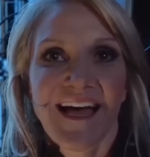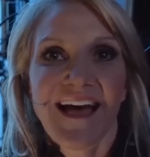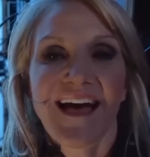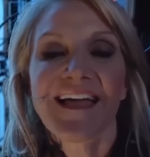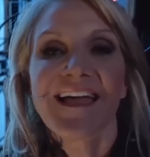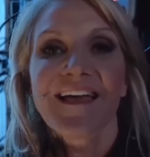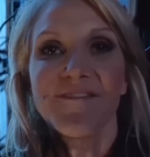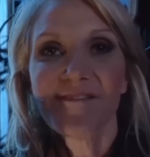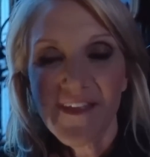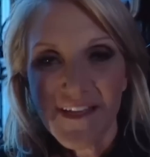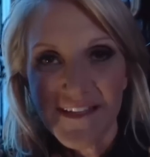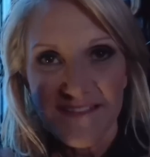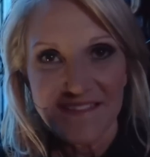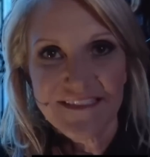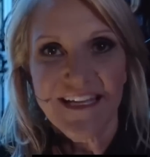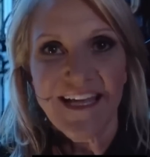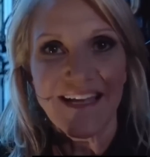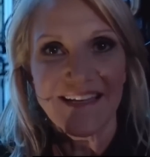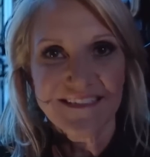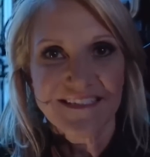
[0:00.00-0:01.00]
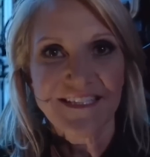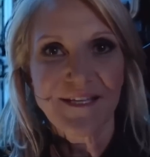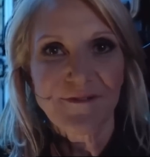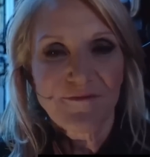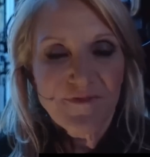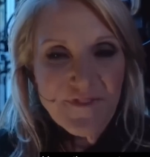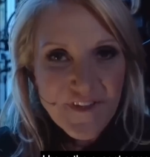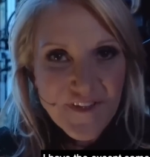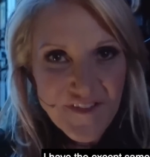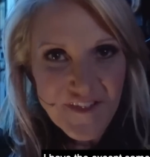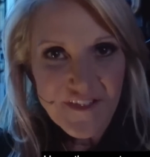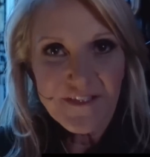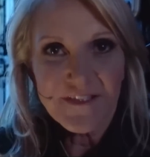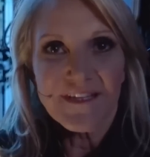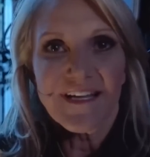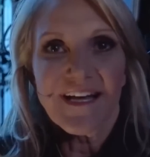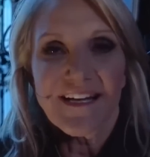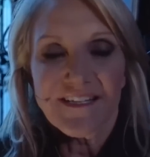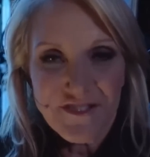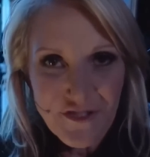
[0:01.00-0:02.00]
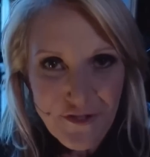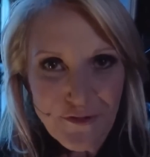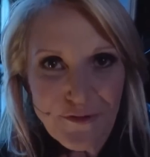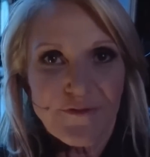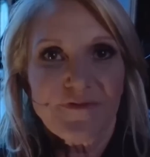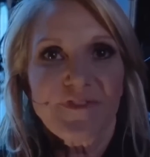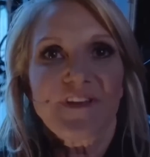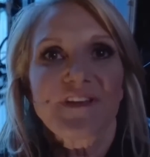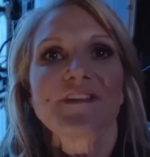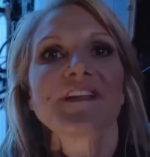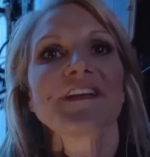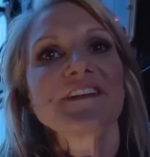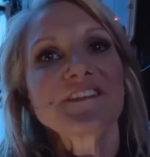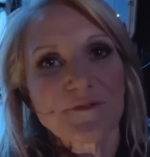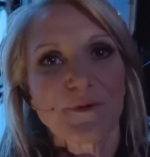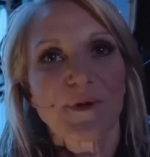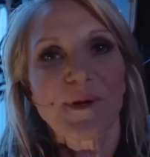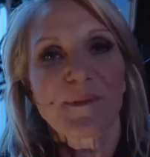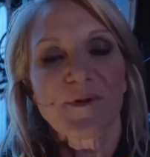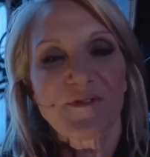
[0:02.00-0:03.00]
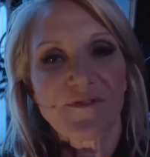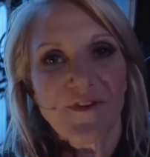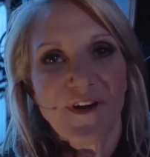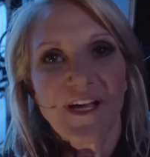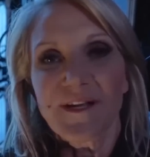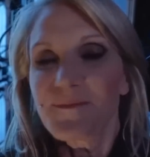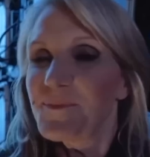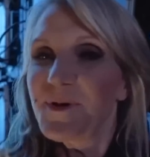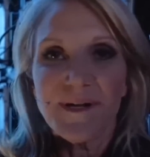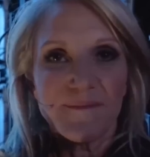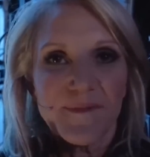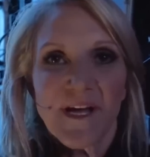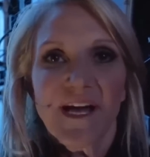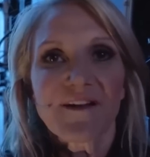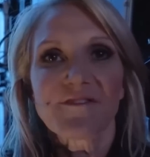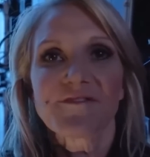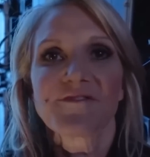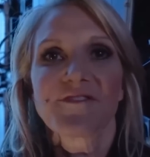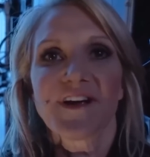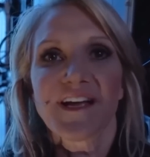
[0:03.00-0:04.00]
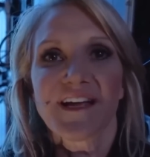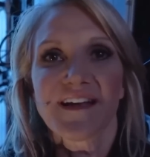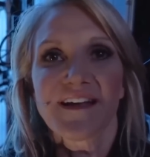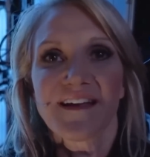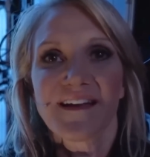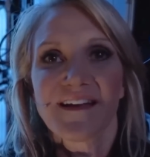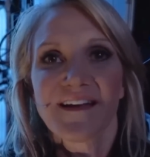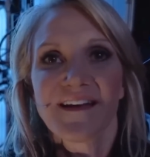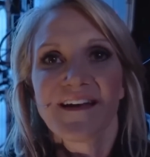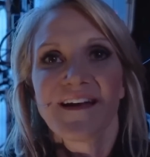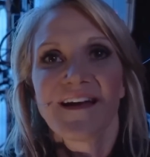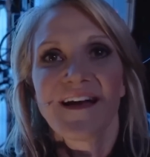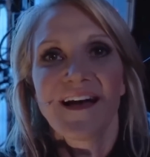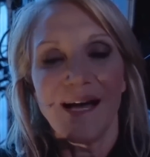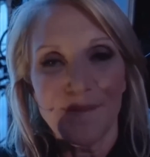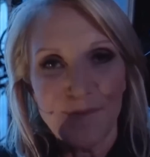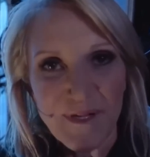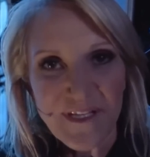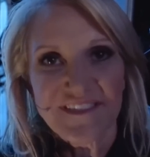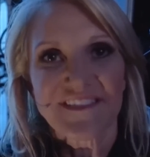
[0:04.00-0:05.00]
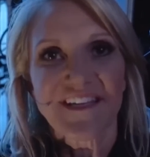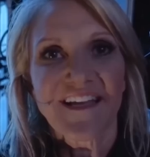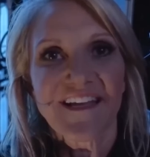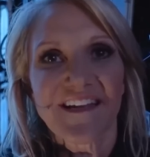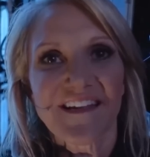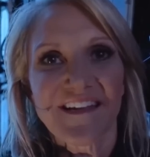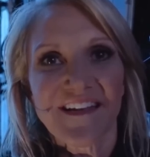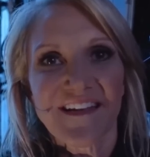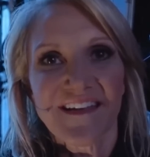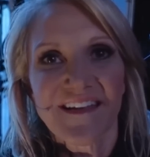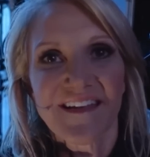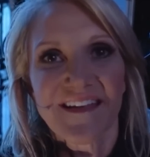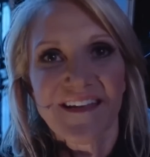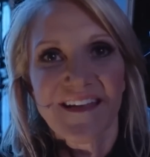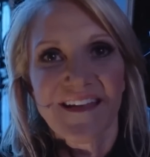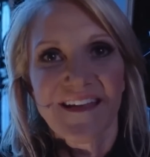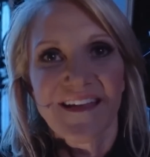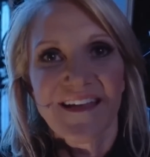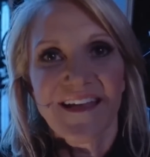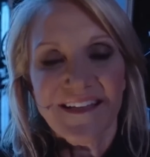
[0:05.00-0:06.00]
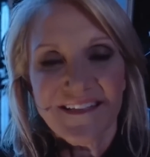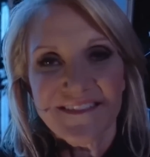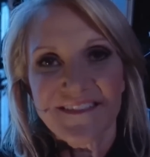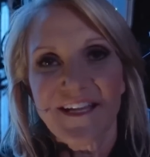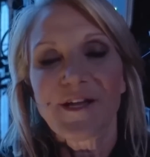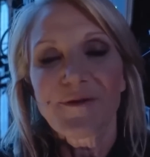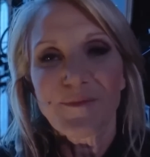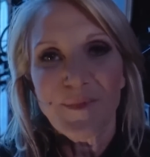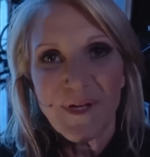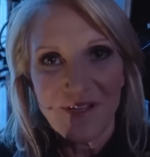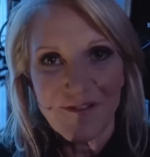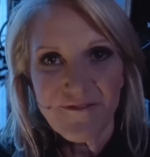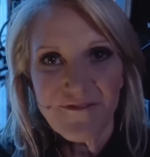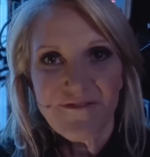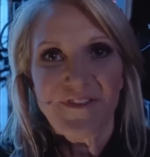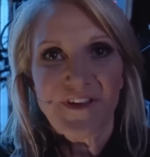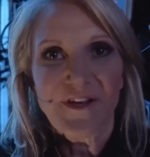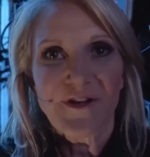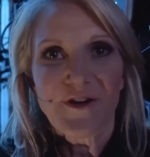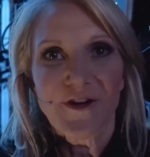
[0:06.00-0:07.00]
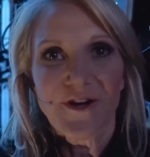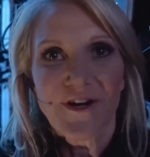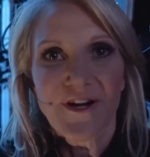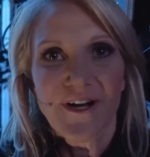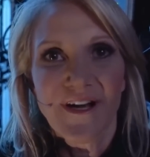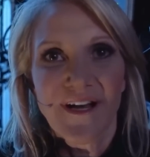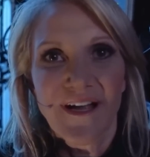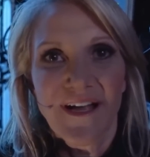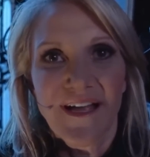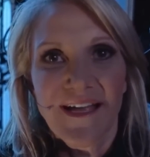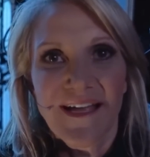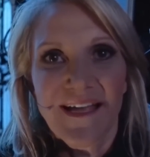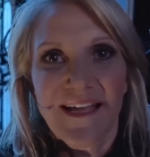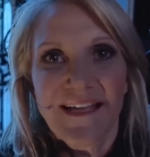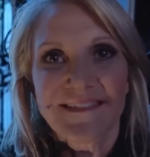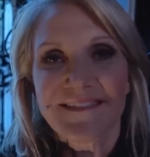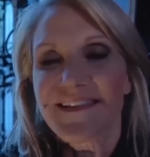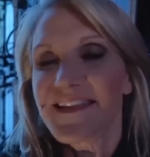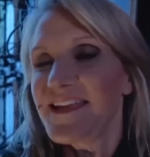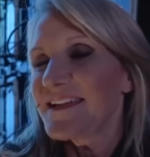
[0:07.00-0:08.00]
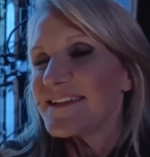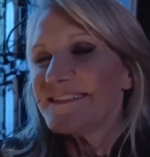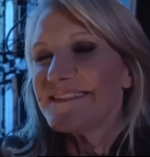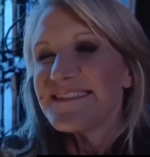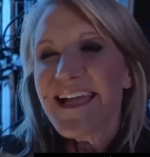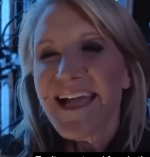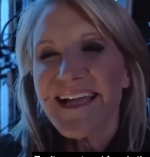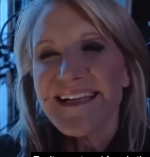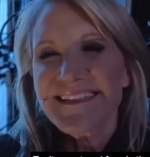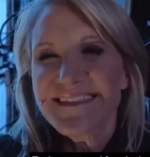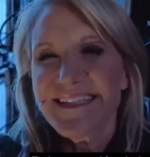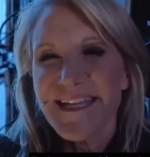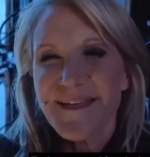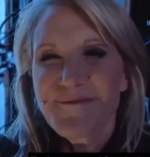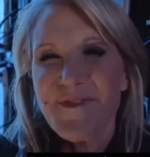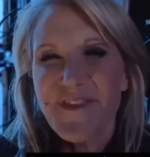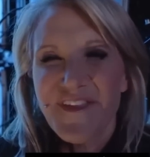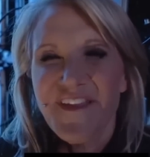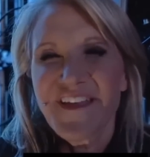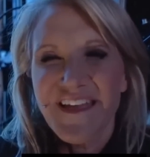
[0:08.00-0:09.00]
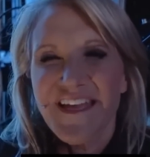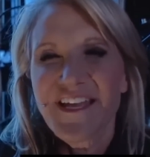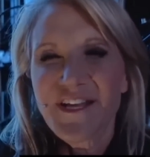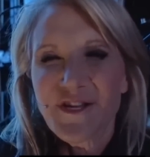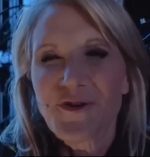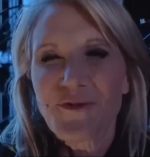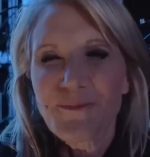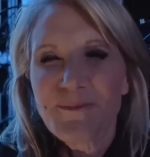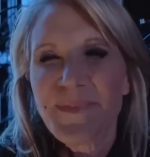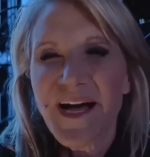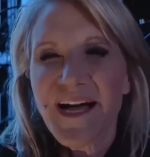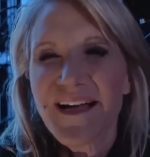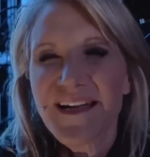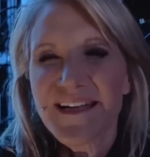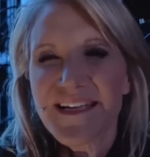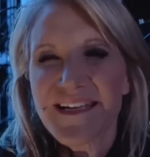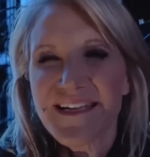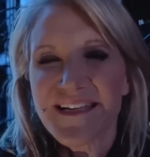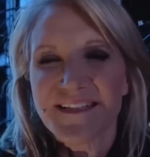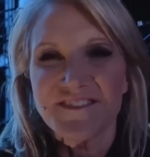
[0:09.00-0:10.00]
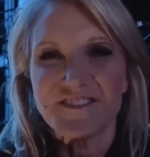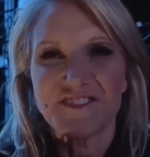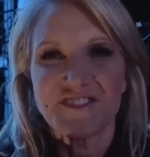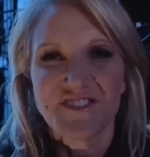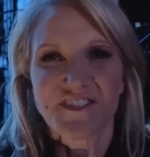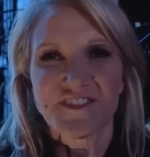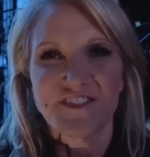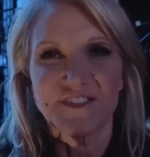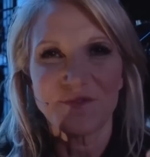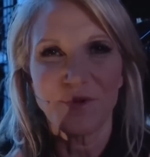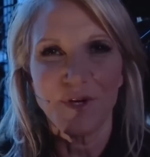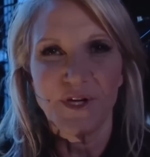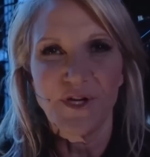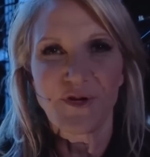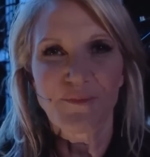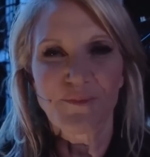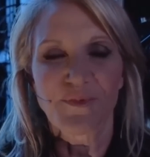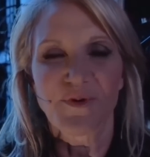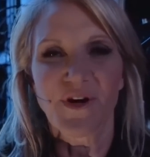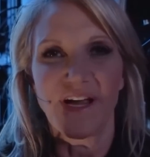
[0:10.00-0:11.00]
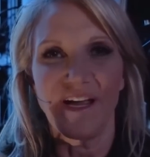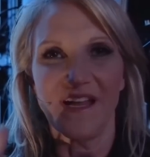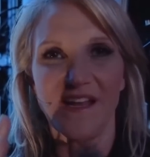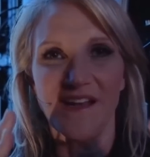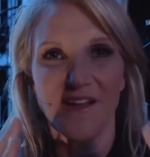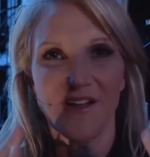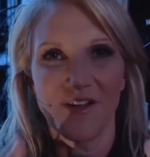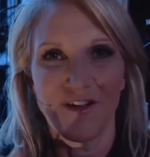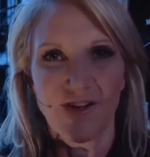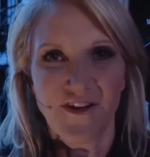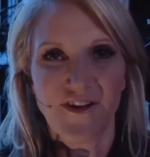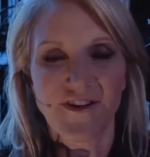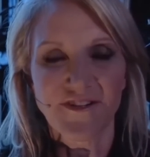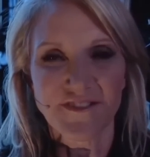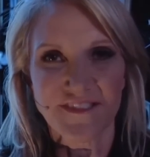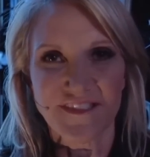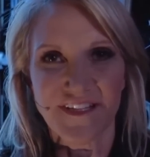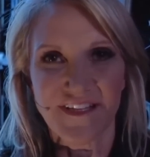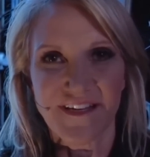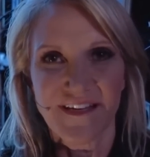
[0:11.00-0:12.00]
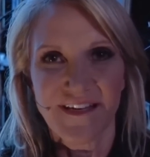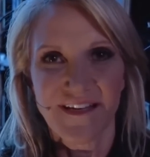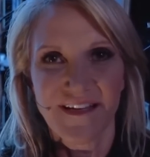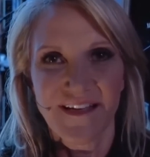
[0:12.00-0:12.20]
I have the exact same physiological feeling as when I'm afraid, but I'm not afraid. I'm excited. Excitement and fear is the exact same thing in your body. It's just what your brain calls it.